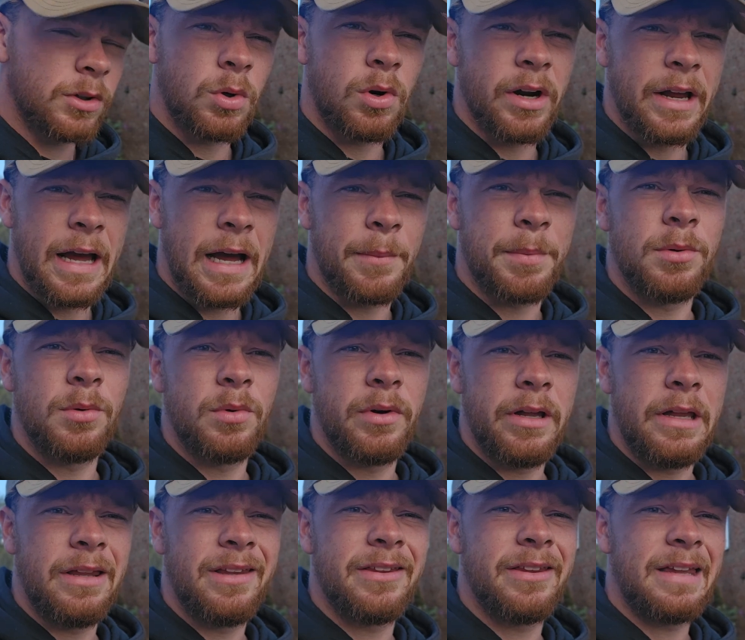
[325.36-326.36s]
quite happy
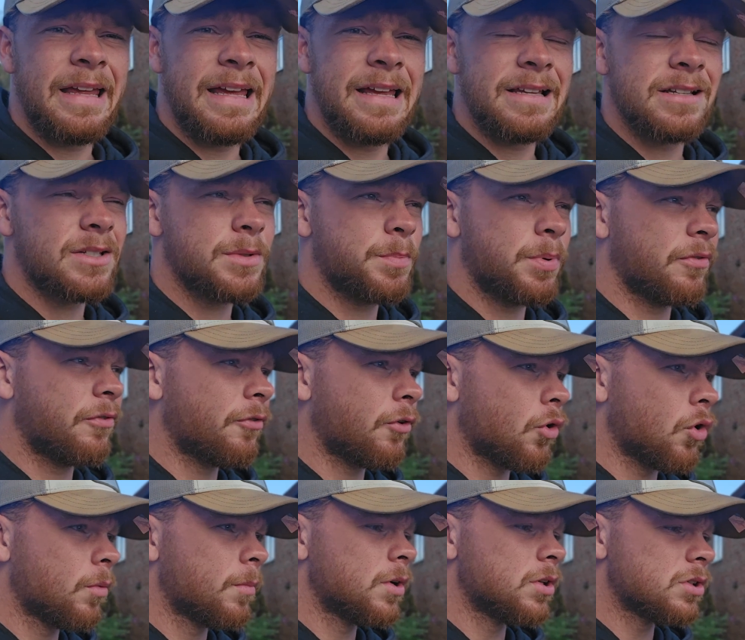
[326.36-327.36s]
with its
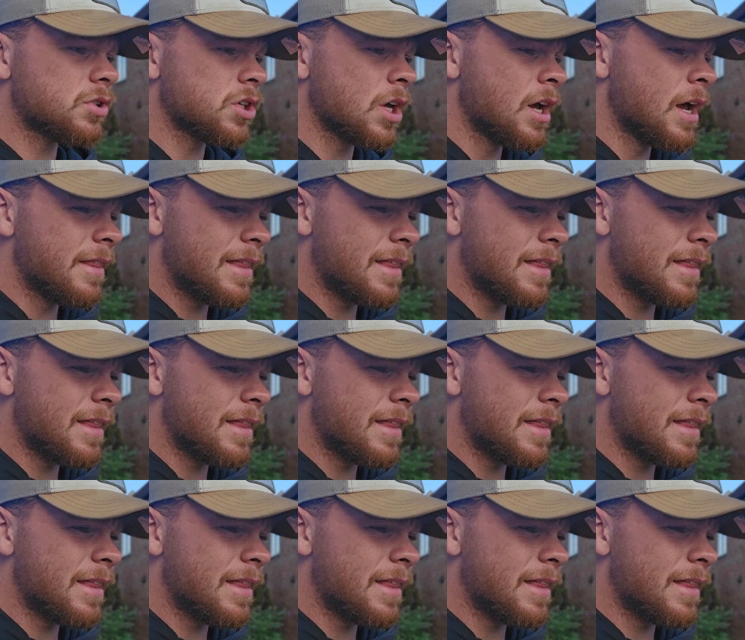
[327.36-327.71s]
performance.